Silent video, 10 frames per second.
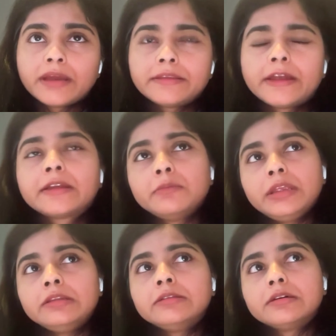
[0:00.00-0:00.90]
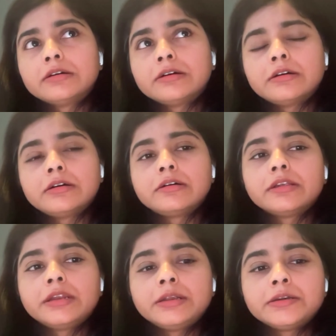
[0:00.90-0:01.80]
and by that I mean,
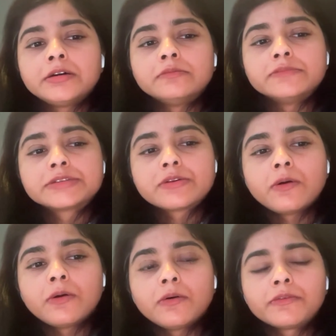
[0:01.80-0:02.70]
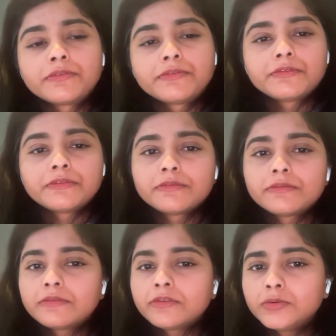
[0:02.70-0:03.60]
in terms of
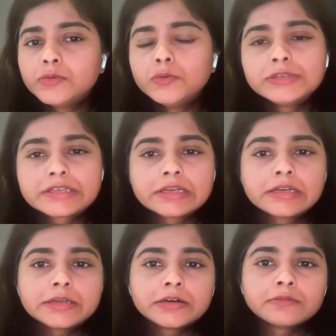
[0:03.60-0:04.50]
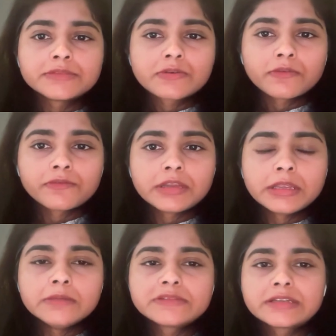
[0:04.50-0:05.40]
tools, in terms of
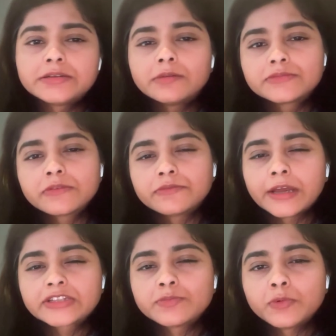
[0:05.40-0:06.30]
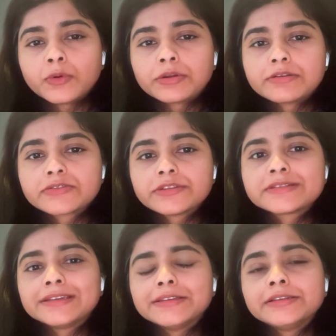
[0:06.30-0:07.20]
teams, in terms of dashboard. So the
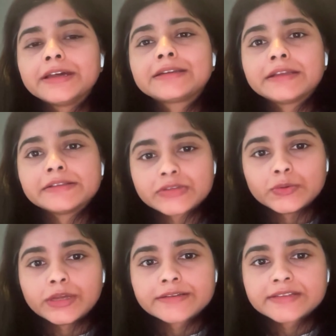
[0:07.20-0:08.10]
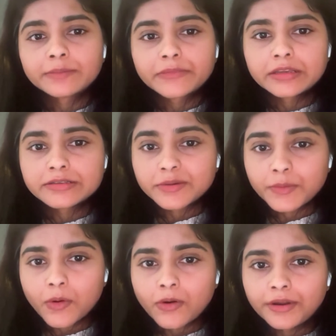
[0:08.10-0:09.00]
signal that tells you that something is
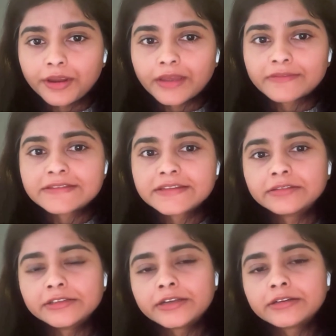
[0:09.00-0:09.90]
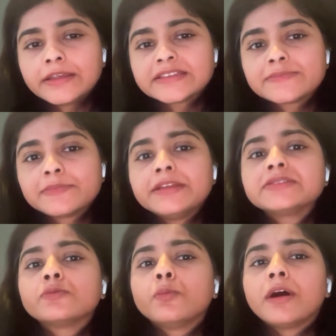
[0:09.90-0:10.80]
wrong and the signal that
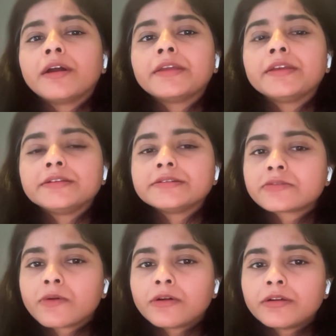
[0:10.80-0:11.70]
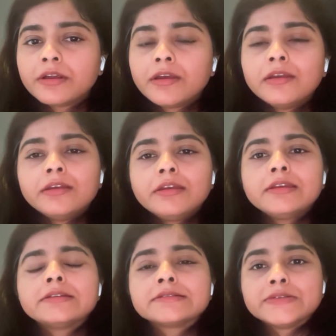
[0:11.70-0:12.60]
explains why it is wrong
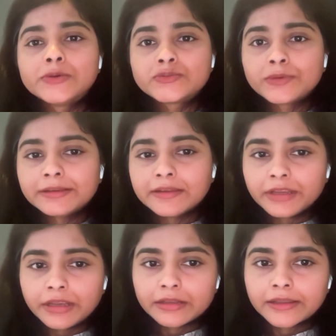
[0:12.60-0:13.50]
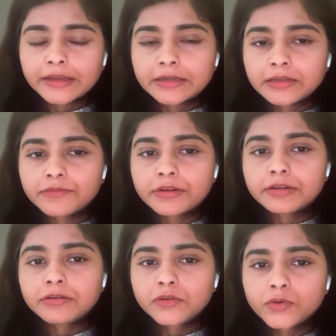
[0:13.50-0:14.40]
is usually living in like
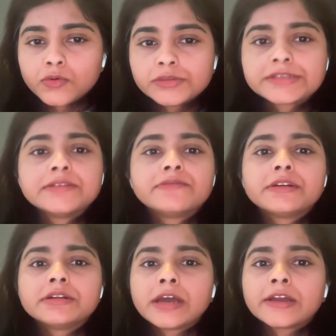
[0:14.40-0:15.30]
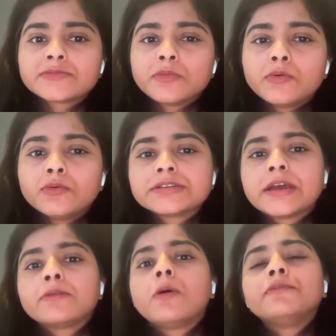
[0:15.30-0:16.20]
different tools, different dashboards,
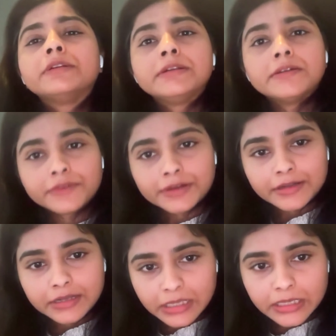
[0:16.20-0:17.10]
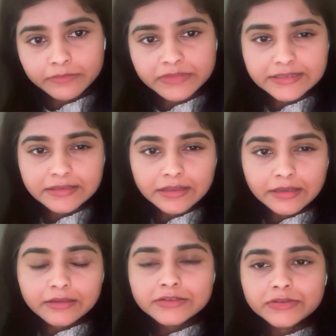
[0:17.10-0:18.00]
and often different teams.
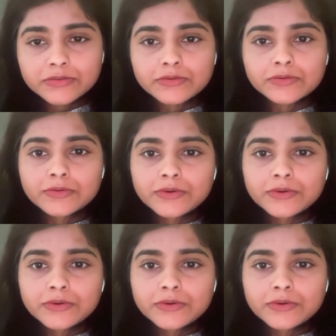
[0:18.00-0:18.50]
So